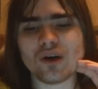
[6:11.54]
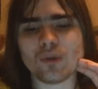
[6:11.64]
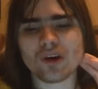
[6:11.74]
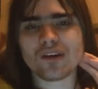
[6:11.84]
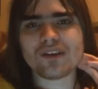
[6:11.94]

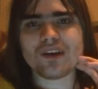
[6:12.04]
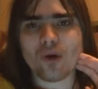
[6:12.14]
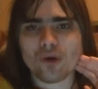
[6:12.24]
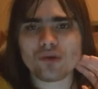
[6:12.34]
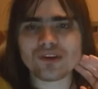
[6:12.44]
One of the
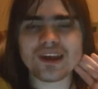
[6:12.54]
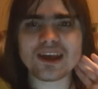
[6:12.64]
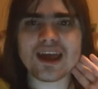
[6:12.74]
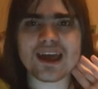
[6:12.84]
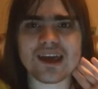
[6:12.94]
only
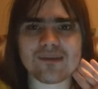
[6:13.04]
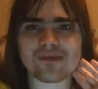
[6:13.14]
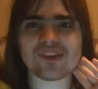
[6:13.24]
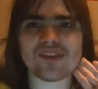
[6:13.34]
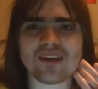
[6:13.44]

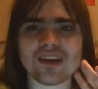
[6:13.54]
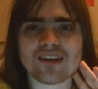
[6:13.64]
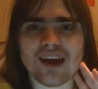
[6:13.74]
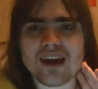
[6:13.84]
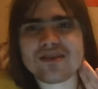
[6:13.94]
games
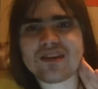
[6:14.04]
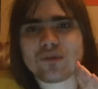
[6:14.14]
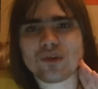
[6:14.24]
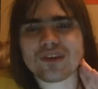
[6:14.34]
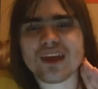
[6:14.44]
I think
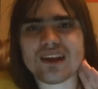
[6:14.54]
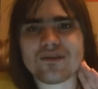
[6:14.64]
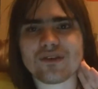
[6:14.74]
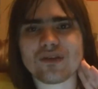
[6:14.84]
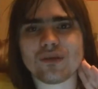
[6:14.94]
worth getting
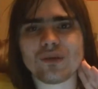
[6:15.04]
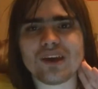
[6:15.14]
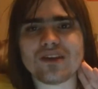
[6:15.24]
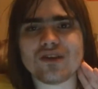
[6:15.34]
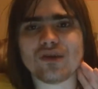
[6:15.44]
for the
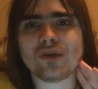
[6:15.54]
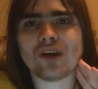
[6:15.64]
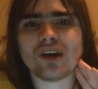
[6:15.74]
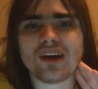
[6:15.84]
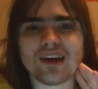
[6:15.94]
Wii U,
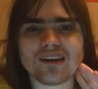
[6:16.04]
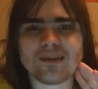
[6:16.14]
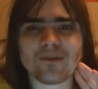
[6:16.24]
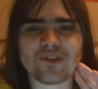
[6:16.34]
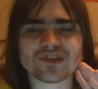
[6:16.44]

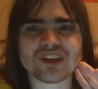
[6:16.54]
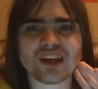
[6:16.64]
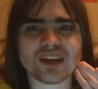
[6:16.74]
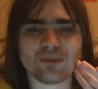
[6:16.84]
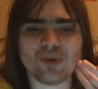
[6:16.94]
except for
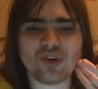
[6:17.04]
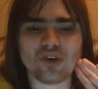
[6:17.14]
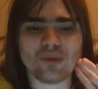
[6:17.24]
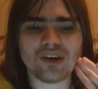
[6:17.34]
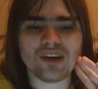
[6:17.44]
Sonic
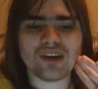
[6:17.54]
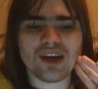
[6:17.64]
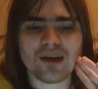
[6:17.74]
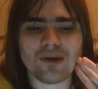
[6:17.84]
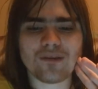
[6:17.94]
Boom.
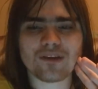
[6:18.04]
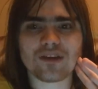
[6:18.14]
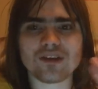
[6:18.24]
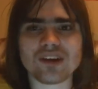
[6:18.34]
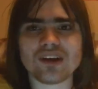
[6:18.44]

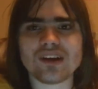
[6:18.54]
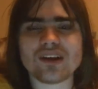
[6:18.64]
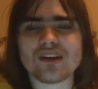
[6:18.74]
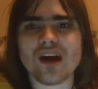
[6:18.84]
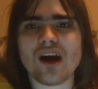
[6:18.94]
However,
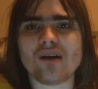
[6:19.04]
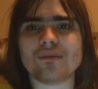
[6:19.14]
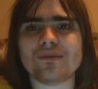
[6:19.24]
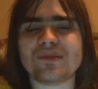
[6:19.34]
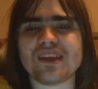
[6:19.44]

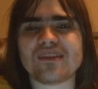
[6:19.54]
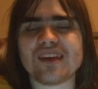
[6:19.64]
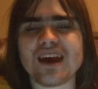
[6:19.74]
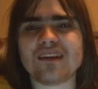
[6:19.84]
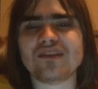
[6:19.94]
the
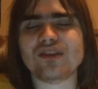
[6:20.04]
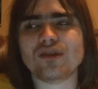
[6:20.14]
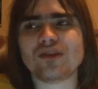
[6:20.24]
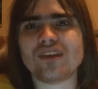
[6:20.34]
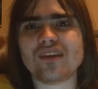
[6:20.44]
sad
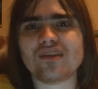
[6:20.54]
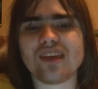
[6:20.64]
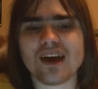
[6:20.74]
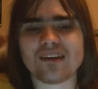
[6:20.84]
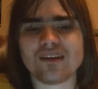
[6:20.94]
news is
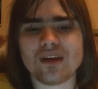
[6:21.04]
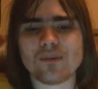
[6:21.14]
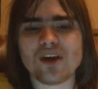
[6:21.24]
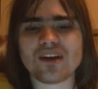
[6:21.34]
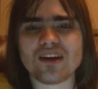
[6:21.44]
that
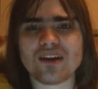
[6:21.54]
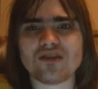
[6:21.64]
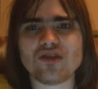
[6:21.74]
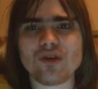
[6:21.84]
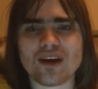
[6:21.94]
Bayonetta
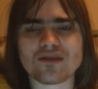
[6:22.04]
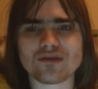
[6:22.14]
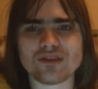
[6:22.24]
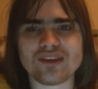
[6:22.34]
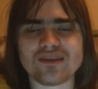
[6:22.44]
2 has a
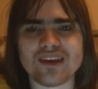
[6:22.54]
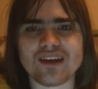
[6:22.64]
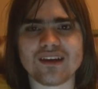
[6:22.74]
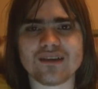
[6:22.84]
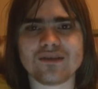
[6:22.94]
release date
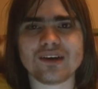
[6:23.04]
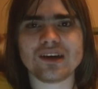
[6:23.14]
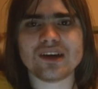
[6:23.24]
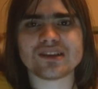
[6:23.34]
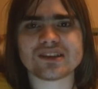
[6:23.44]
of
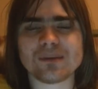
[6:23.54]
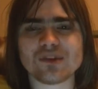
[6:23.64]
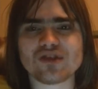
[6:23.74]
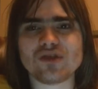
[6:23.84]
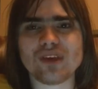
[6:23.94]
summer
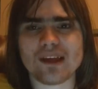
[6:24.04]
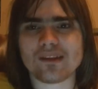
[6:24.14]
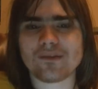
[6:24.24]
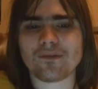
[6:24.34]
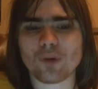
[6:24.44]

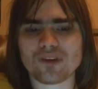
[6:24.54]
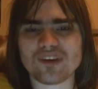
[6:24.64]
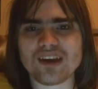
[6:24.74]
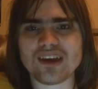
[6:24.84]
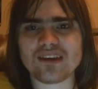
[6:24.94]

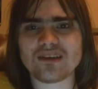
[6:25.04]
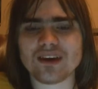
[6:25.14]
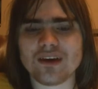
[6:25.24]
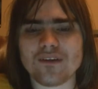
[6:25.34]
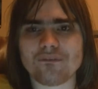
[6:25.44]
2014
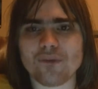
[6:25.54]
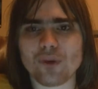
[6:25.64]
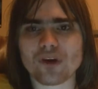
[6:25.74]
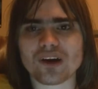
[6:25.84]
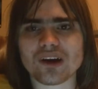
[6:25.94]

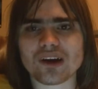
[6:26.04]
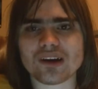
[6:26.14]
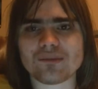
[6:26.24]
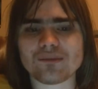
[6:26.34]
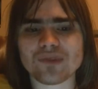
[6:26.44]

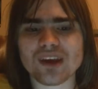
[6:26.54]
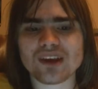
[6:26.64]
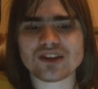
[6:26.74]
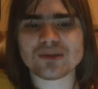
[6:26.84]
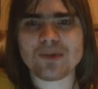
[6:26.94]
for
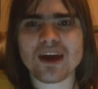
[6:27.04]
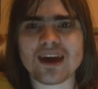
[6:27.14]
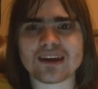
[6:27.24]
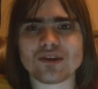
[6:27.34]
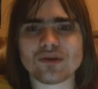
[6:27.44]

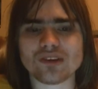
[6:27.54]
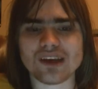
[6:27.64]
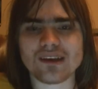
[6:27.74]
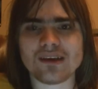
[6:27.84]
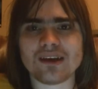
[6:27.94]
Japan
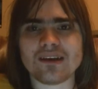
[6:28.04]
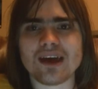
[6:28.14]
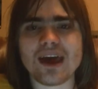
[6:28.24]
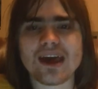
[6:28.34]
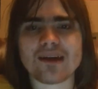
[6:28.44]
only.
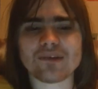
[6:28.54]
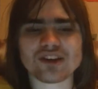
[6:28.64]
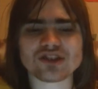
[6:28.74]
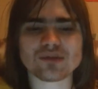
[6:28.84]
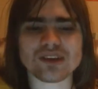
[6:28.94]
And I'm not
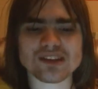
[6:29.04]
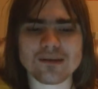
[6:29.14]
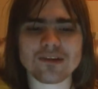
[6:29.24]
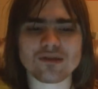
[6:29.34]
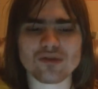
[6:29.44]
sure when it's
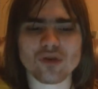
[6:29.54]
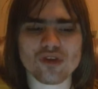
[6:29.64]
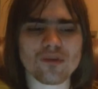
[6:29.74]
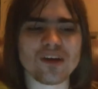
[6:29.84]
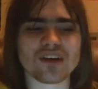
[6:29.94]
coming up to
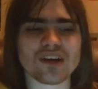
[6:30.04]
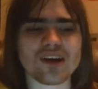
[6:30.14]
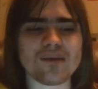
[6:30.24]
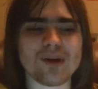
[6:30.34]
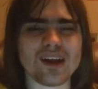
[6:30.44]
North America.
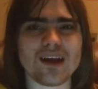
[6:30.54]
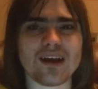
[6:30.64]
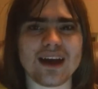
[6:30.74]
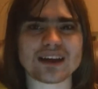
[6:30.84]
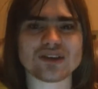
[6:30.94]
It might
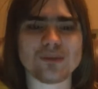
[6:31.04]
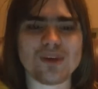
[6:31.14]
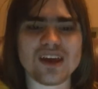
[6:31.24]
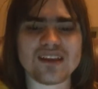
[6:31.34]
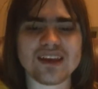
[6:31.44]
actually
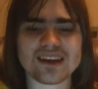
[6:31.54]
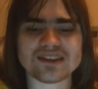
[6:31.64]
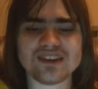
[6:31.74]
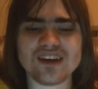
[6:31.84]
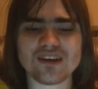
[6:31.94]
be
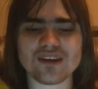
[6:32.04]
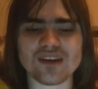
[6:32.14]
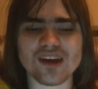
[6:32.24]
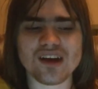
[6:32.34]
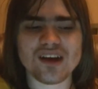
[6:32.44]
next year.
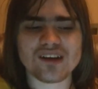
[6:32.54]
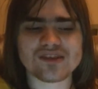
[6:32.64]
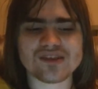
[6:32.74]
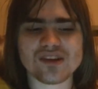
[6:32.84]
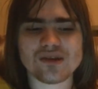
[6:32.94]

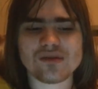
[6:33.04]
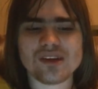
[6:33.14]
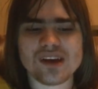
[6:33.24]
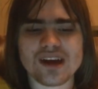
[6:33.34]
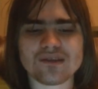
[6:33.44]
So
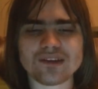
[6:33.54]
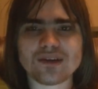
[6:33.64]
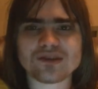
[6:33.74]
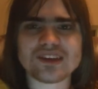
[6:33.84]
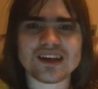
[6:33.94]
I really
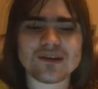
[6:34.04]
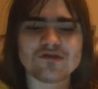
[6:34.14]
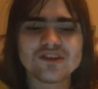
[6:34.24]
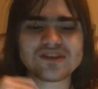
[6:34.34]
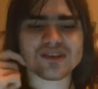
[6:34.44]
don't see any
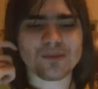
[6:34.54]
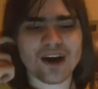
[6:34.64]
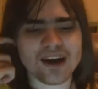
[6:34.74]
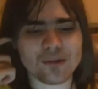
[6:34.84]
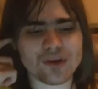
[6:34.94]
reason to
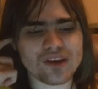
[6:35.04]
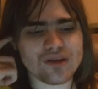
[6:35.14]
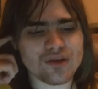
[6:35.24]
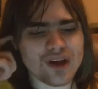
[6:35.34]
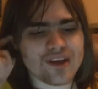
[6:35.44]
buy a Wii
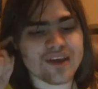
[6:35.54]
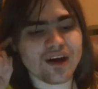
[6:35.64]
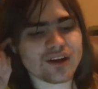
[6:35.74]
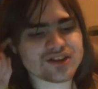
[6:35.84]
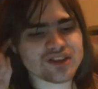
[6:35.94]
U. They
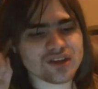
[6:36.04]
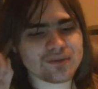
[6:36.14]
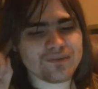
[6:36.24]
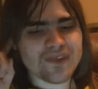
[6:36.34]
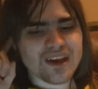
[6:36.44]

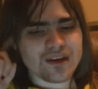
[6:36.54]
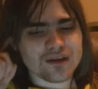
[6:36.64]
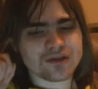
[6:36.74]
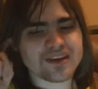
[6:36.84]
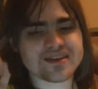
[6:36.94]
also
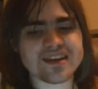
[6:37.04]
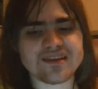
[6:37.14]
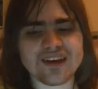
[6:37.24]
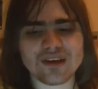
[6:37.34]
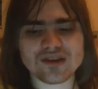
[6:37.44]
released
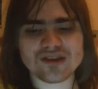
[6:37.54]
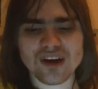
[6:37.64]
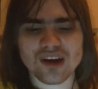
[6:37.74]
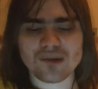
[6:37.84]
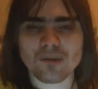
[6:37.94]
details
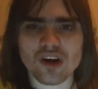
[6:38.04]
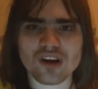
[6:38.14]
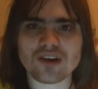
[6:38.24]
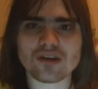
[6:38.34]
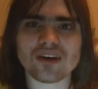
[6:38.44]
on
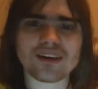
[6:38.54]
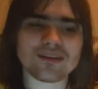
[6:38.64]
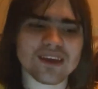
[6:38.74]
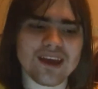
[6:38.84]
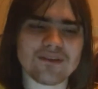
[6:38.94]
Mario Kart.
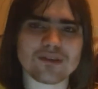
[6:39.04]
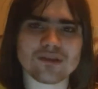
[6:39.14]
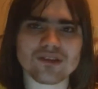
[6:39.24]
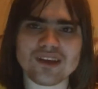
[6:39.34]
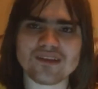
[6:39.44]
They gave it a
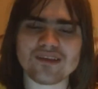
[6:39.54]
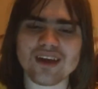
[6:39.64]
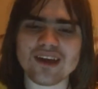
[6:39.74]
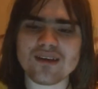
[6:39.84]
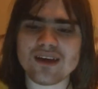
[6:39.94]
release
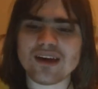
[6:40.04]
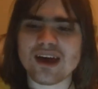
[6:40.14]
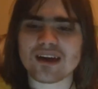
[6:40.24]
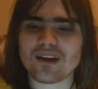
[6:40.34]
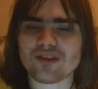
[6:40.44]
date,
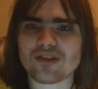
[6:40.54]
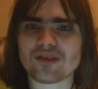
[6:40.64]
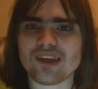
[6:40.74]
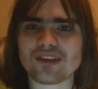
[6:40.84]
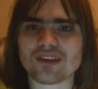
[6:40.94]
and also
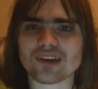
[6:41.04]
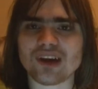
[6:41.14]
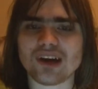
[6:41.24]
that the